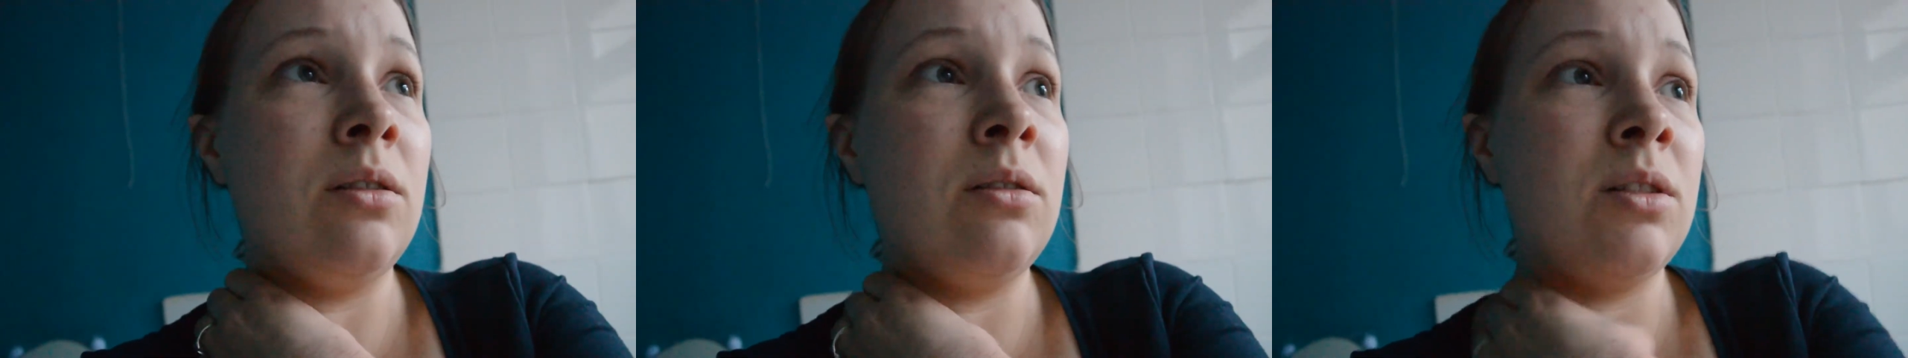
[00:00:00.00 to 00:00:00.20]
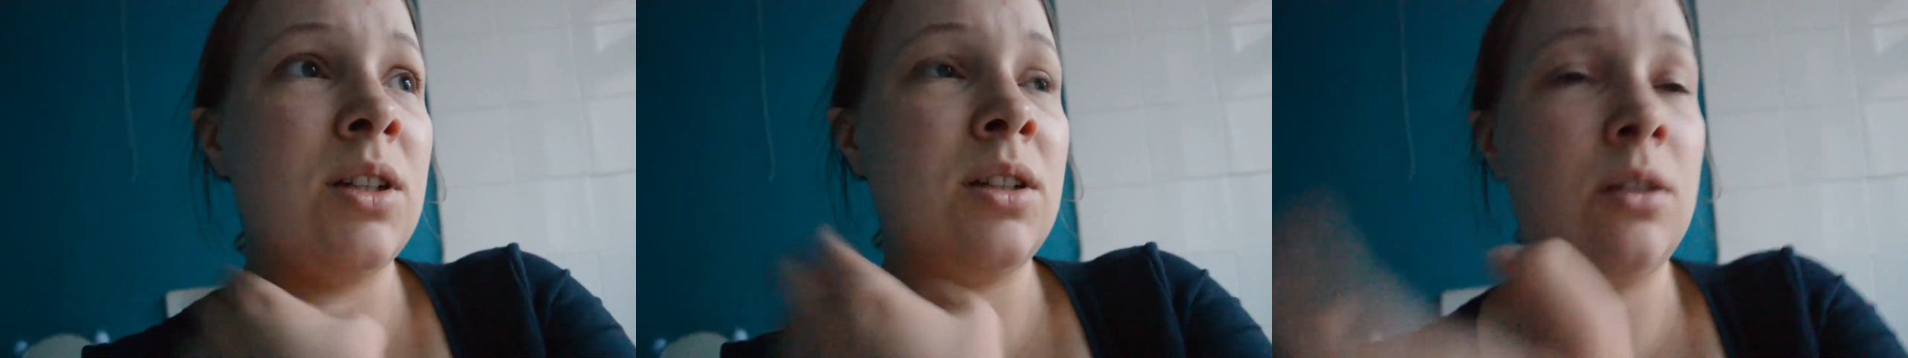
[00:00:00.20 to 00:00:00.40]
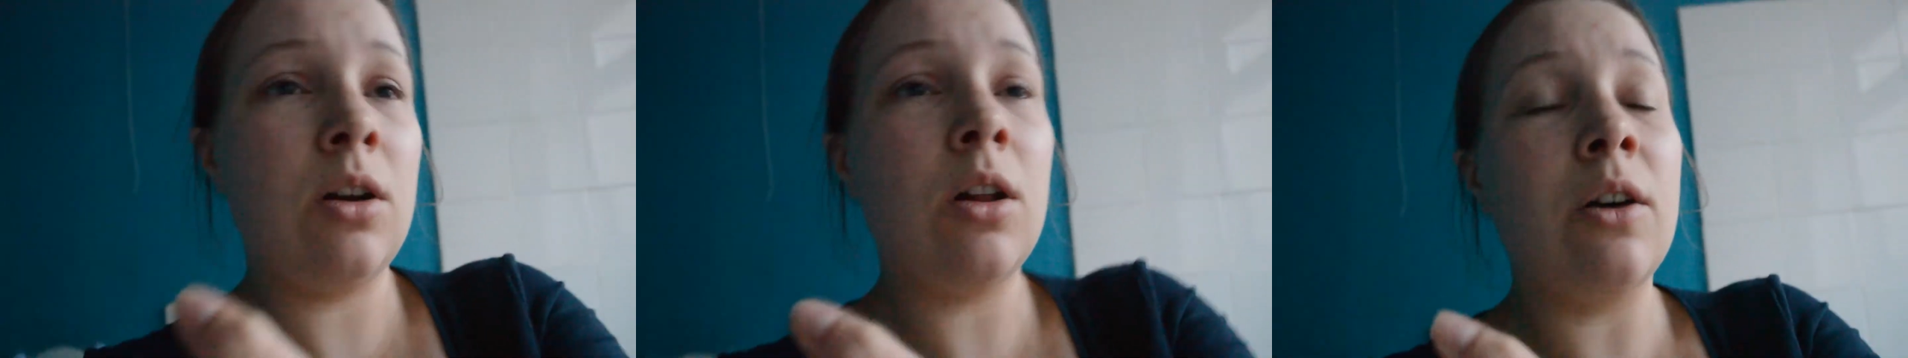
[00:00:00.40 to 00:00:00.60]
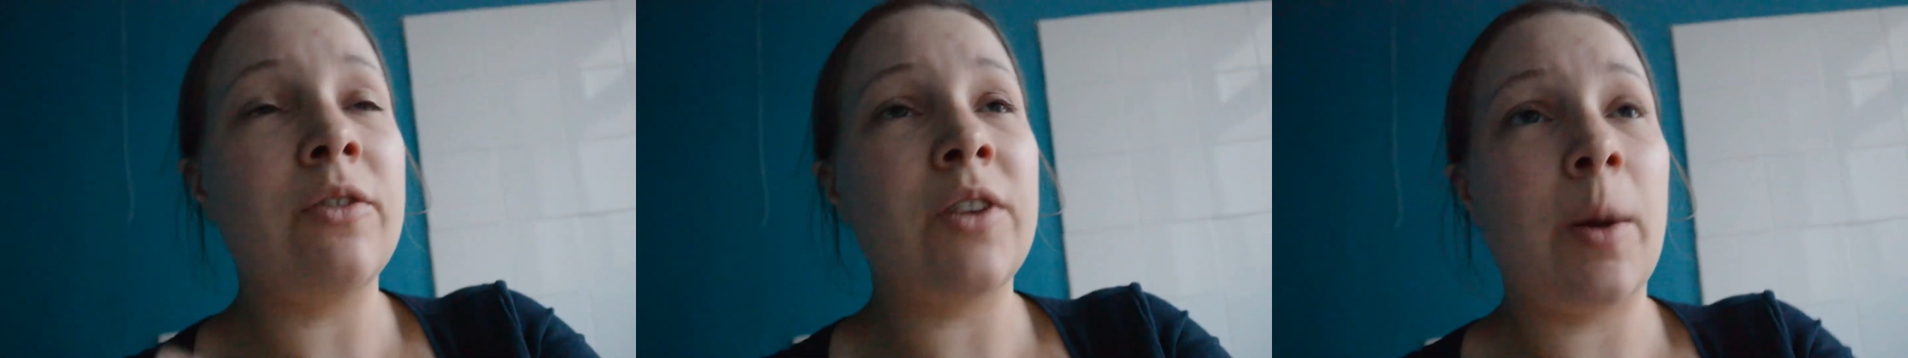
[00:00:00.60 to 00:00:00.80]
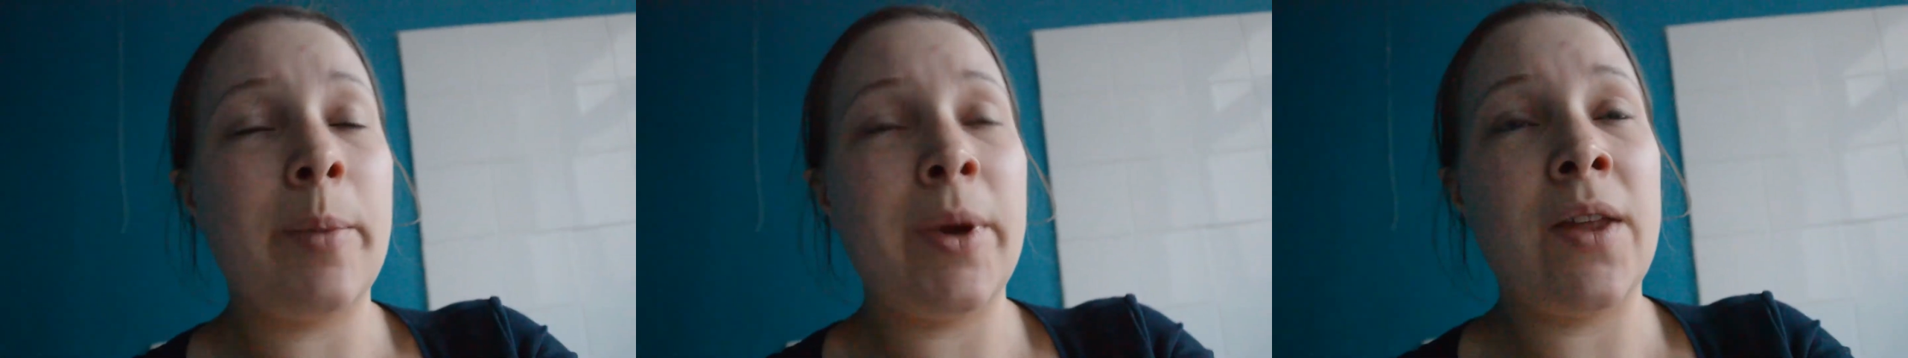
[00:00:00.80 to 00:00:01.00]
didn't cloth
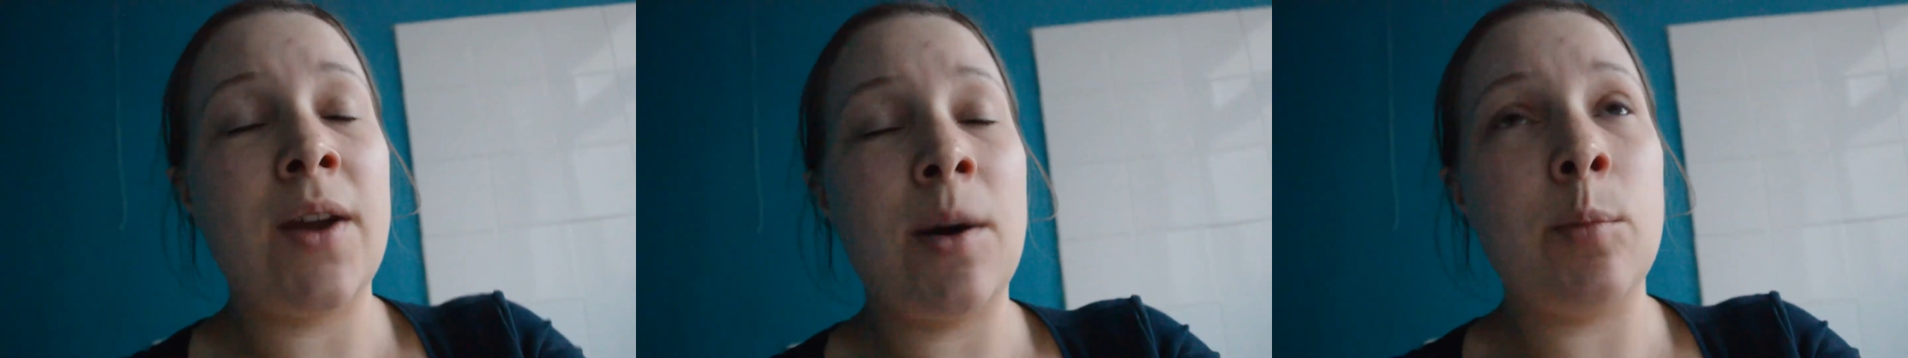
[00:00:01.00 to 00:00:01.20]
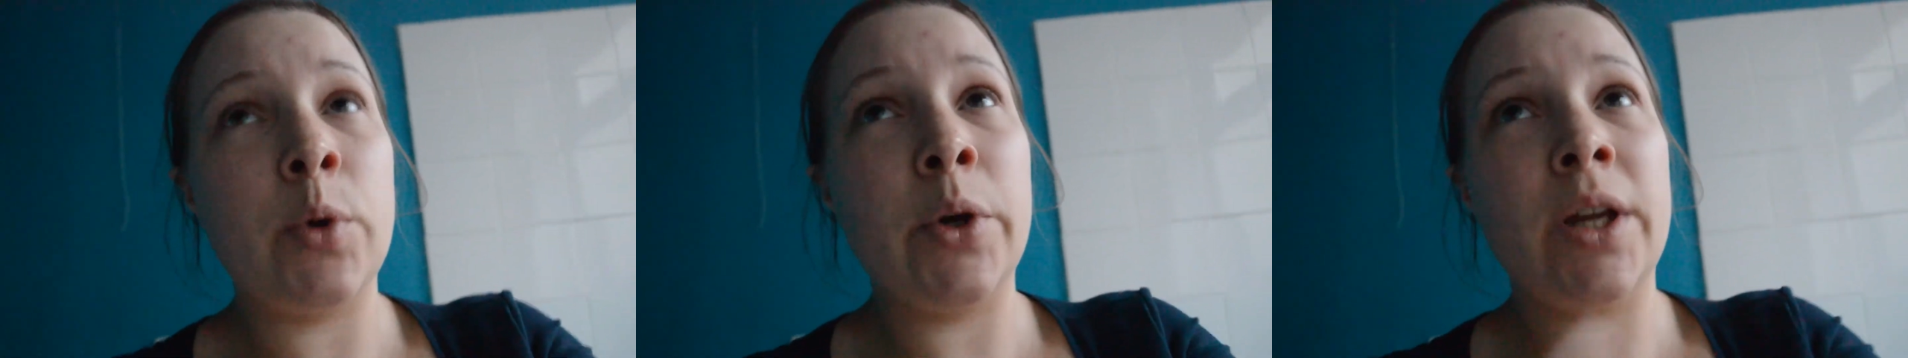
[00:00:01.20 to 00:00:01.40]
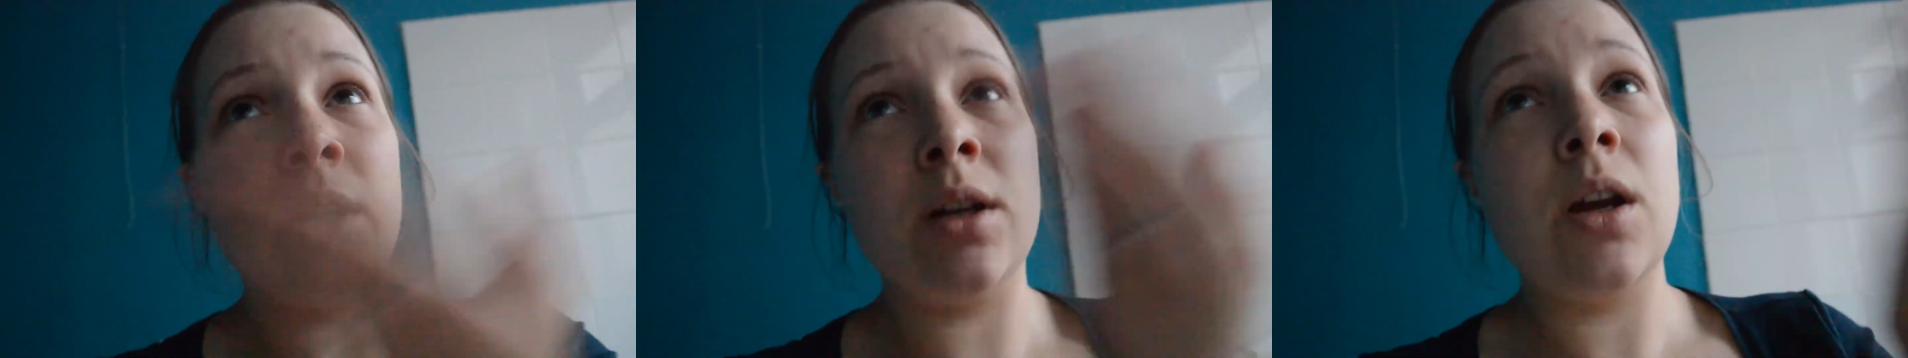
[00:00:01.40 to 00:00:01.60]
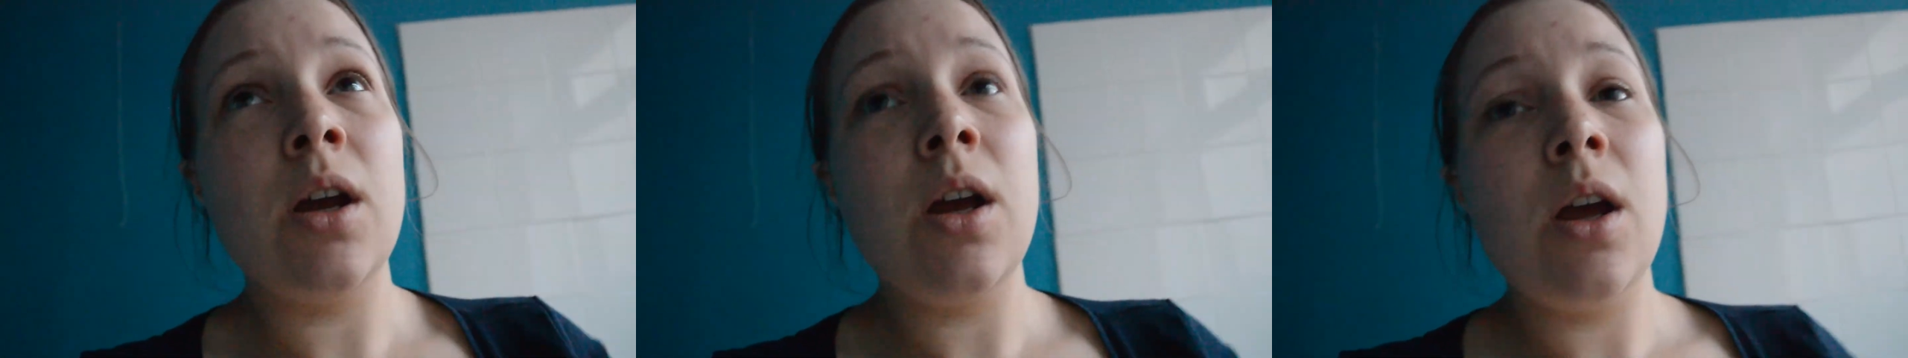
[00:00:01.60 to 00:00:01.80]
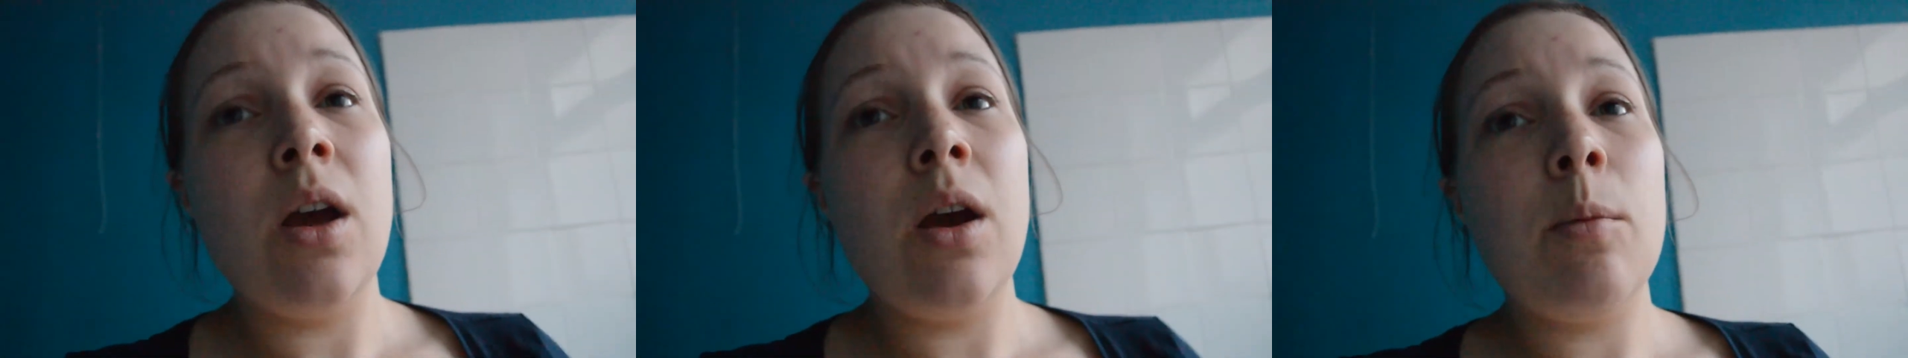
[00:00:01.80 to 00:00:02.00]
nappy at that point,
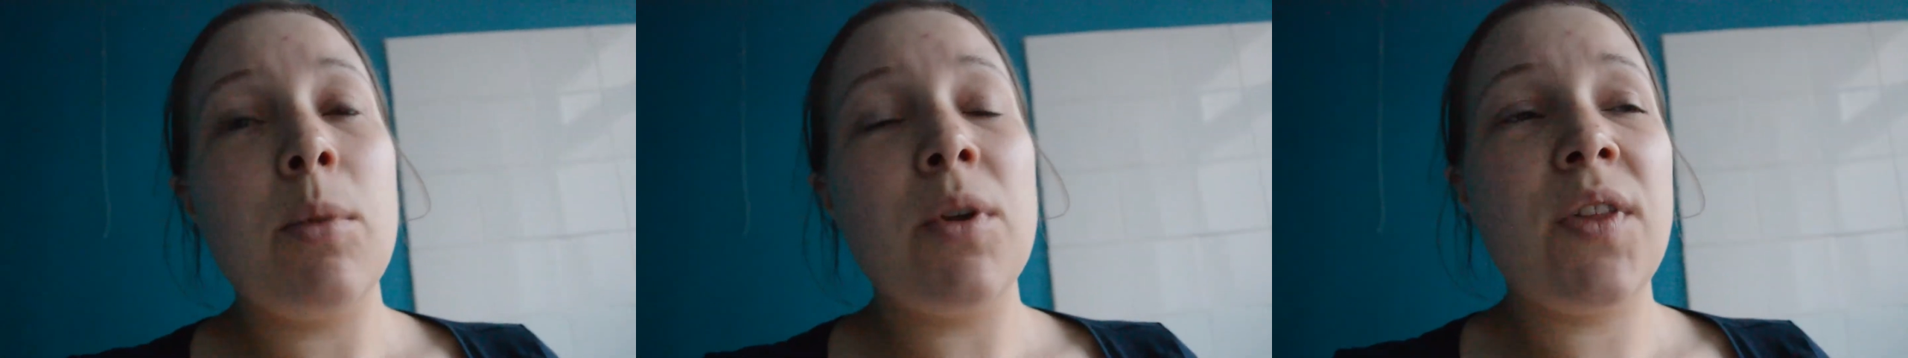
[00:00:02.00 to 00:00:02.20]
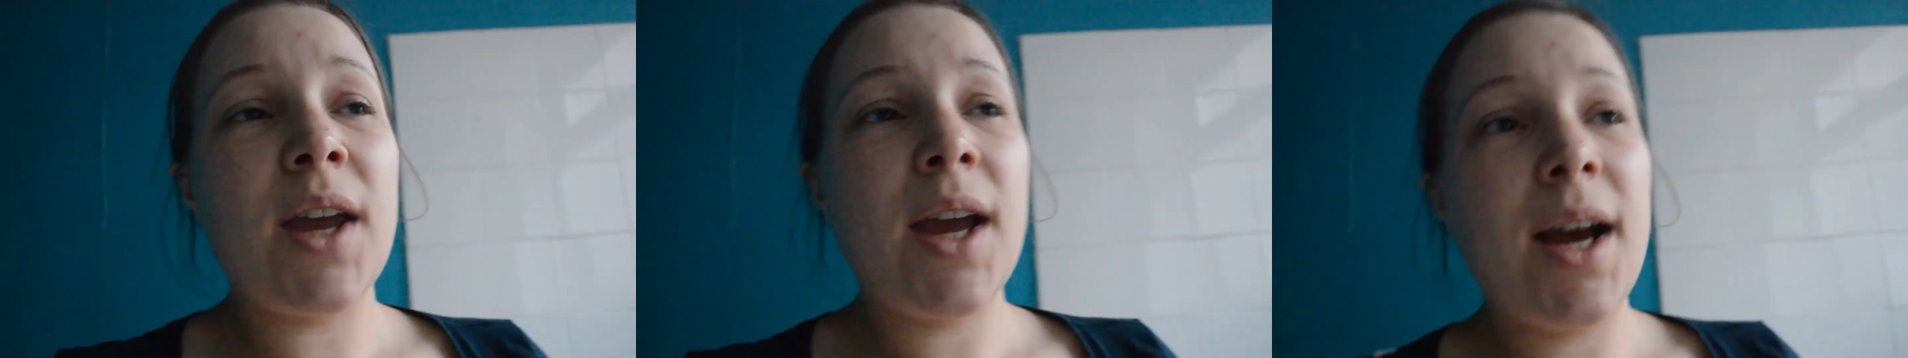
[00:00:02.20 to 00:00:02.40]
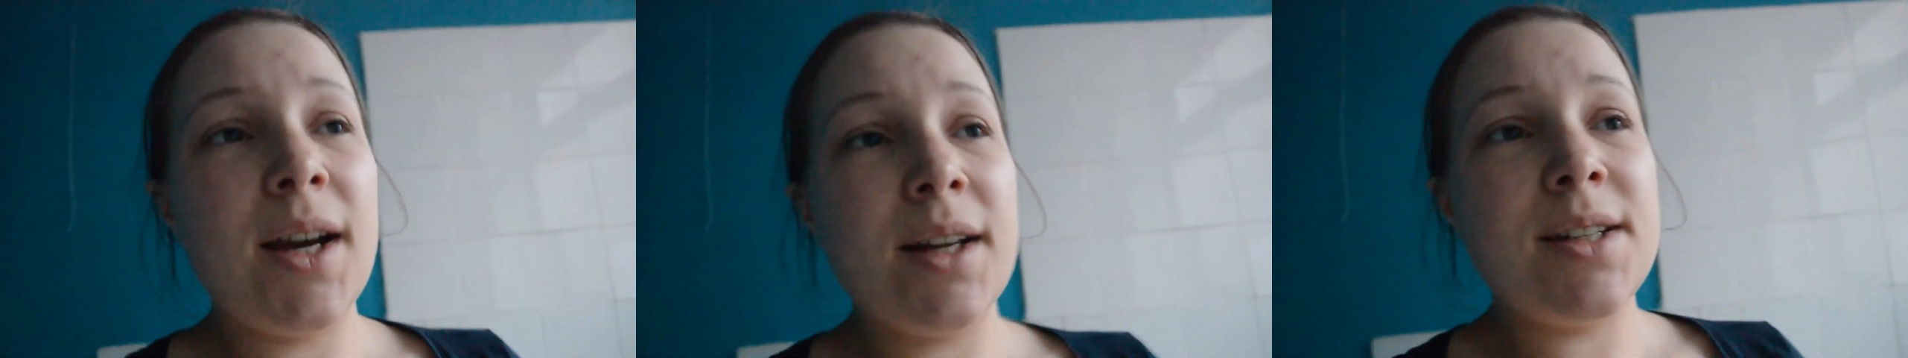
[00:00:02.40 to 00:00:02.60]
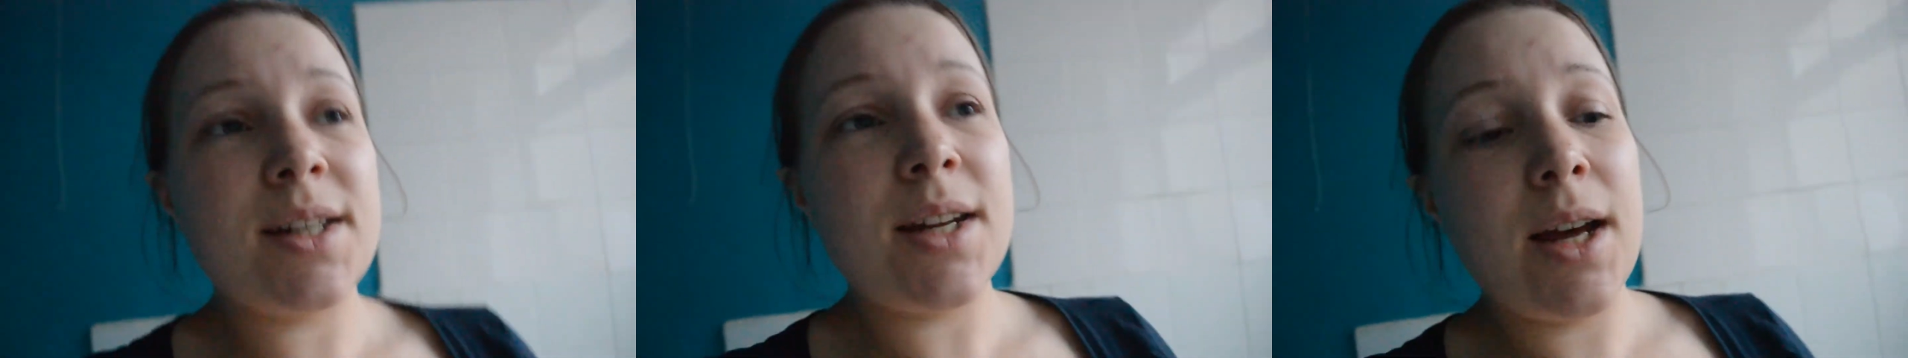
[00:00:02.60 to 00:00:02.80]
but they had